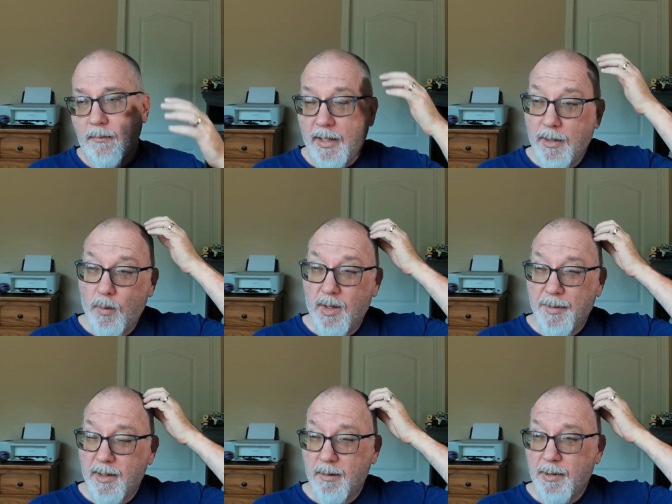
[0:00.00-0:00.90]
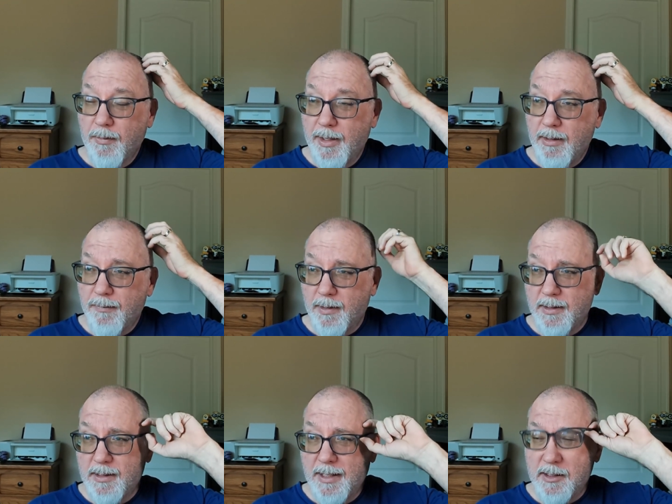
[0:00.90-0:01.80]
And what am I going to be reading for
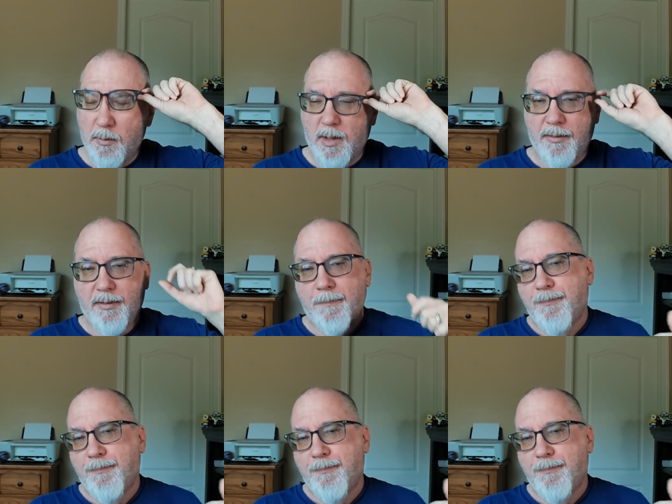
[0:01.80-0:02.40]
the next month?